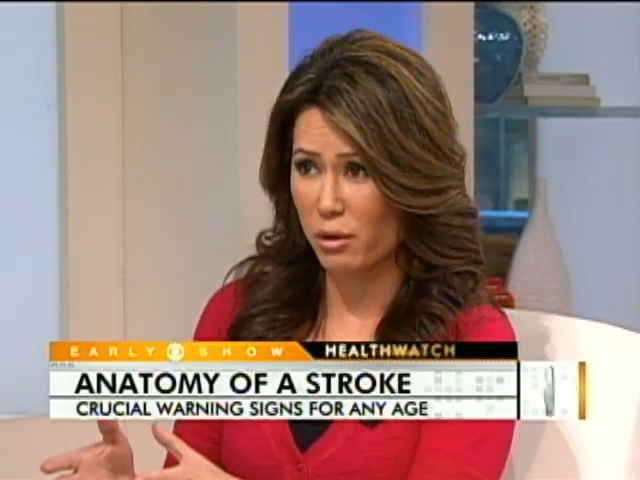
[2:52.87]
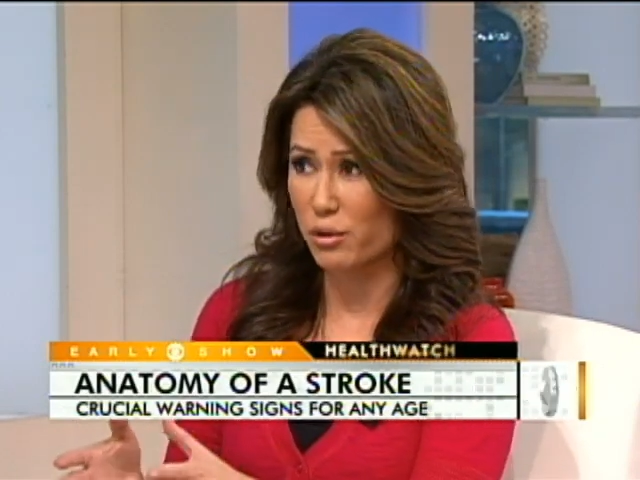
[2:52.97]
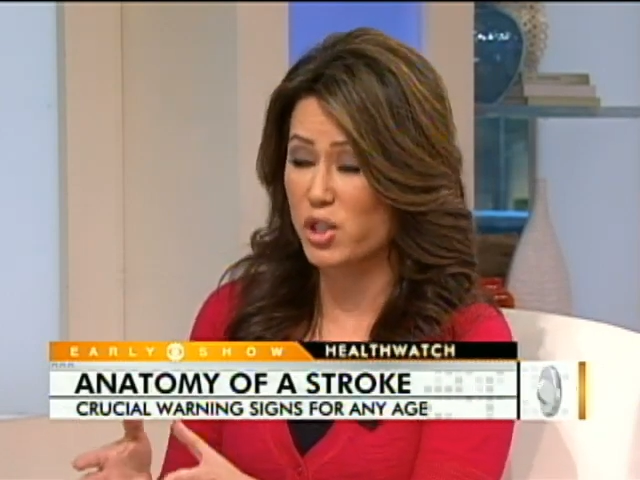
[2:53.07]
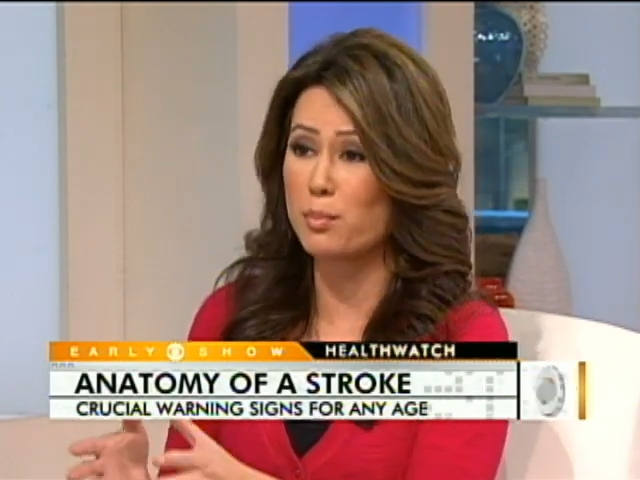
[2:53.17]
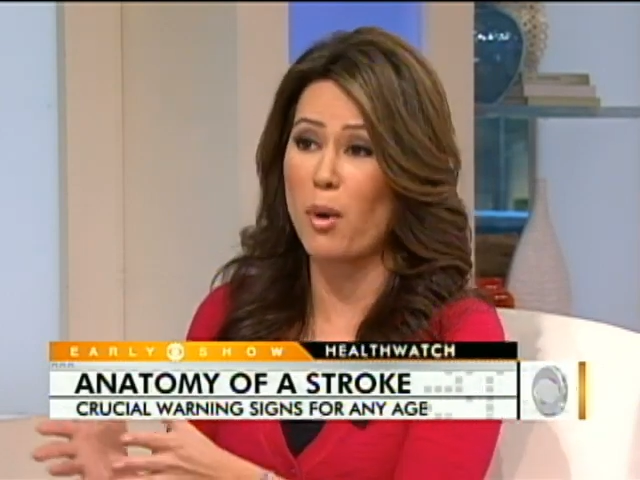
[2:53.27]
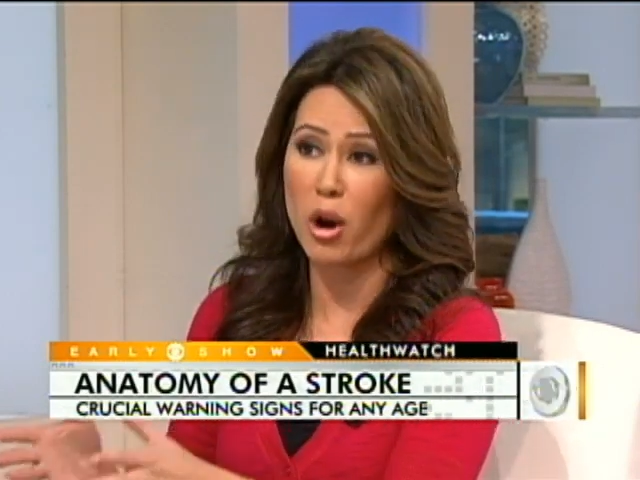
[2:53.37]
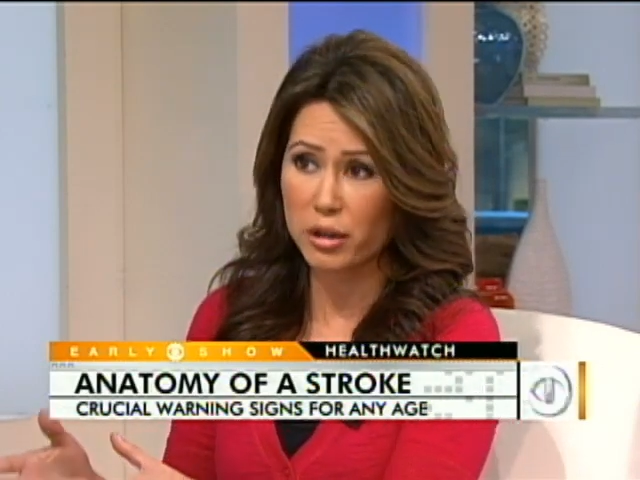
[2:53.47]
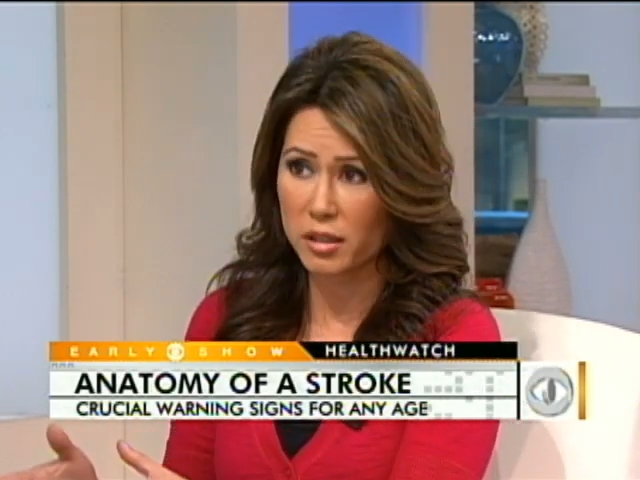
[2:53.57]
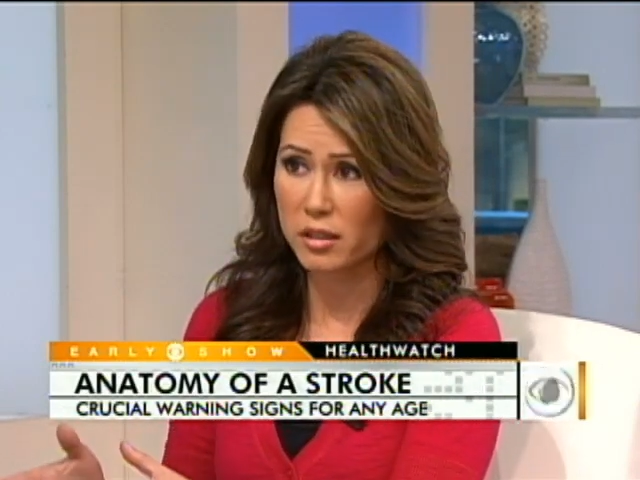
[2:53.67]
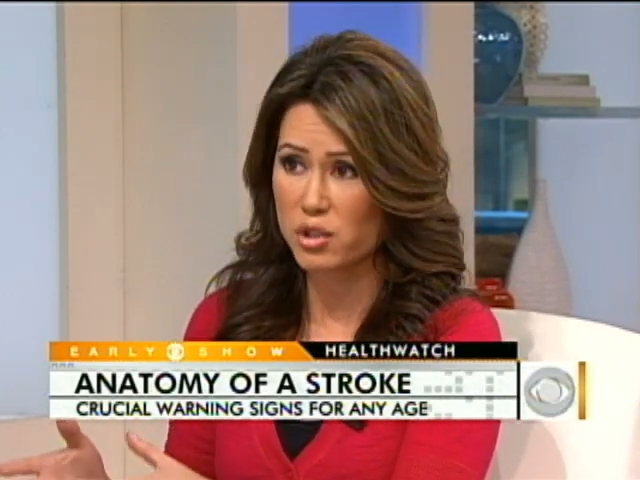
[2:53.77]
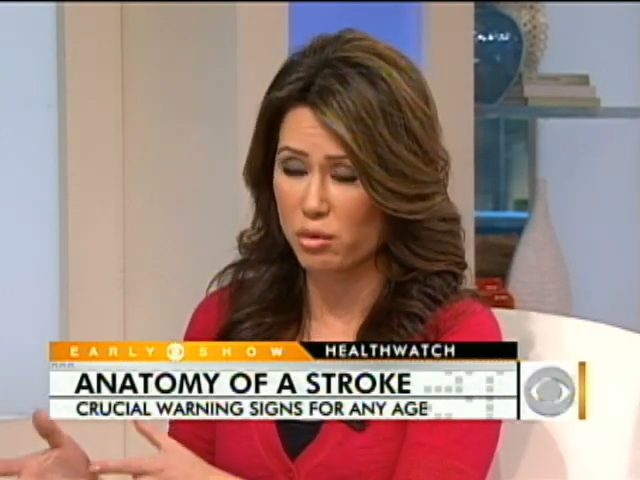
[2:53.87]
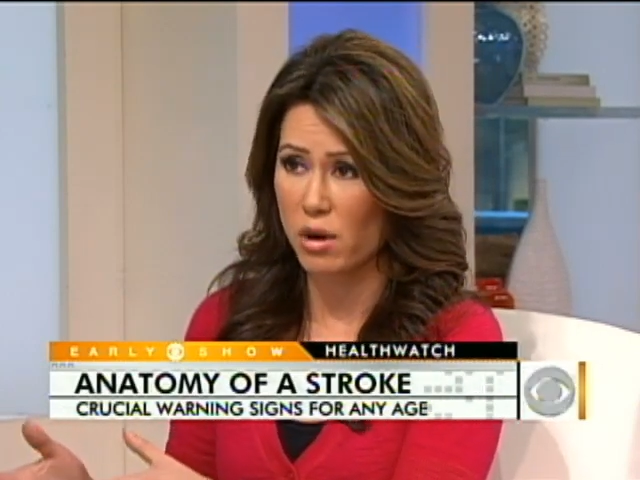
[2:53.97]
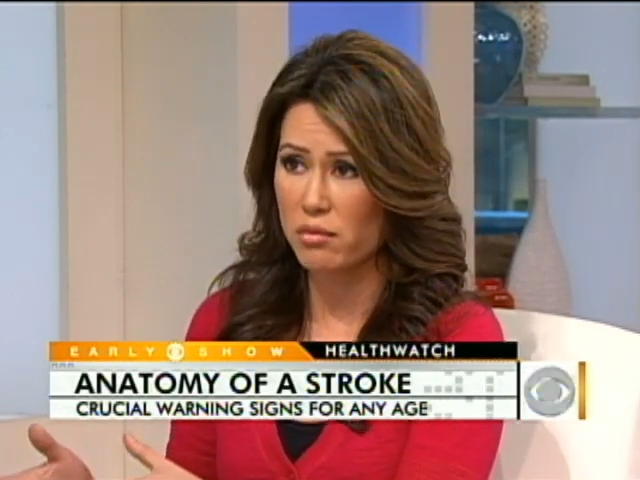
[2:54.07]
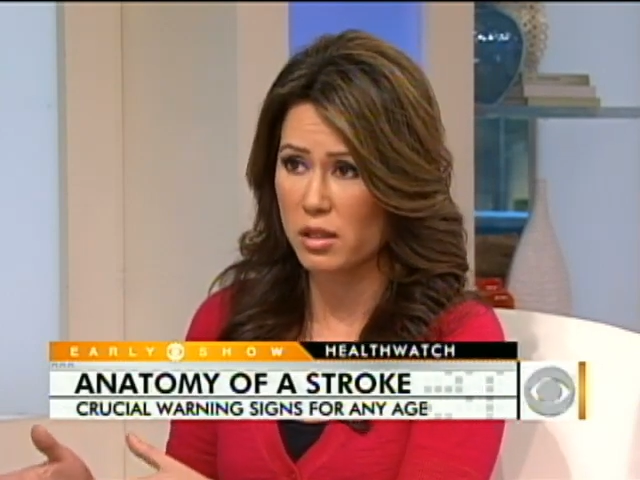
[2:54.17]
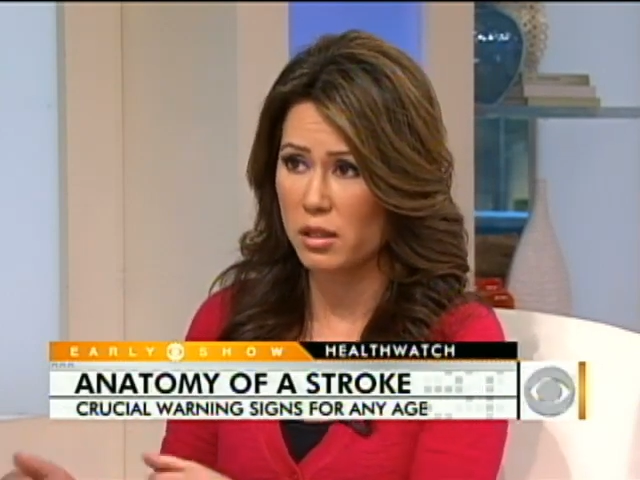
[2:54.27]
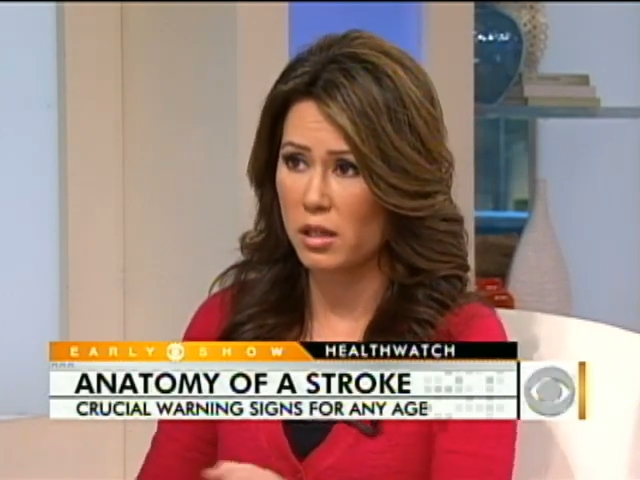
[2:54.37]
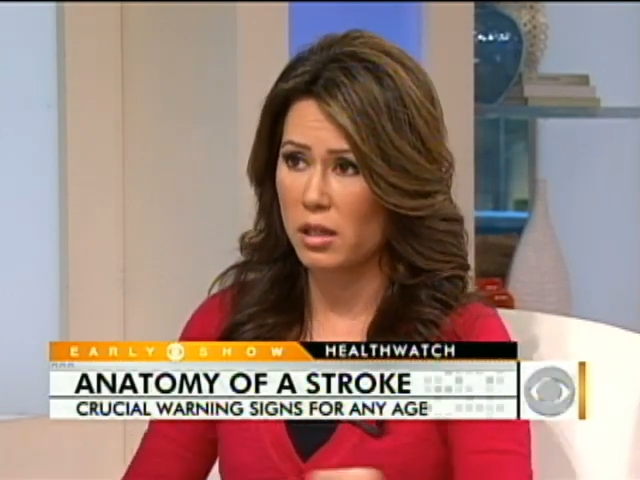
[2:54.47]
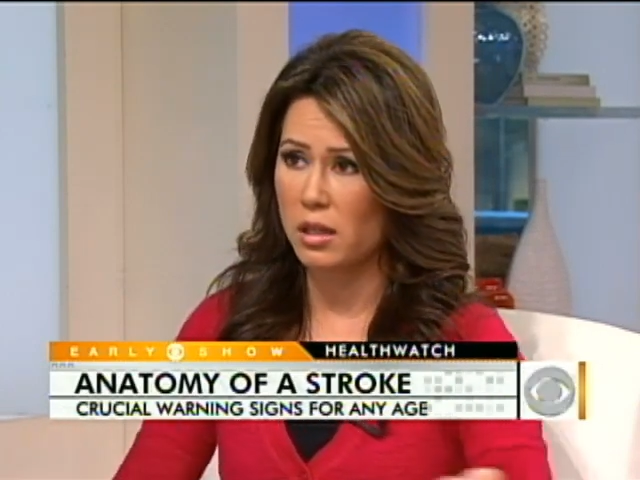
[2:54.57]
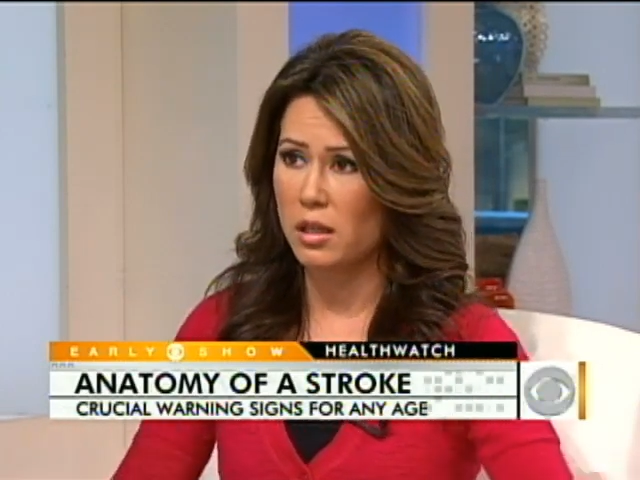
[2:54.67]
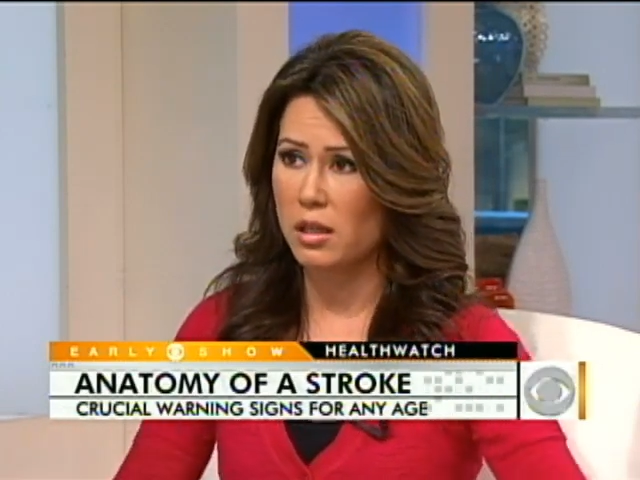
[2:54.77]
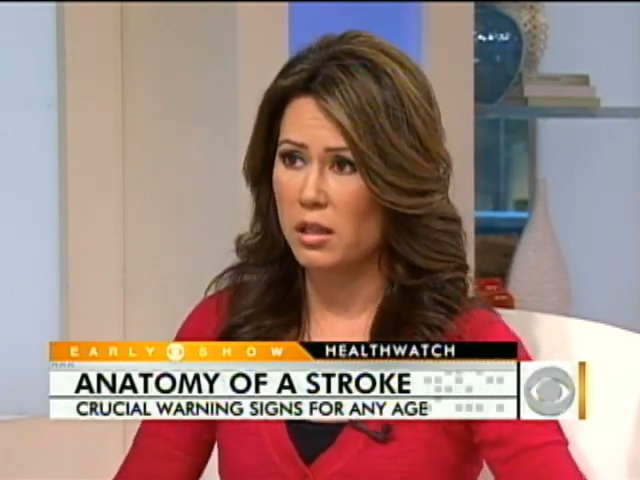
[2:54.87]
or spark a stroke? Well, again,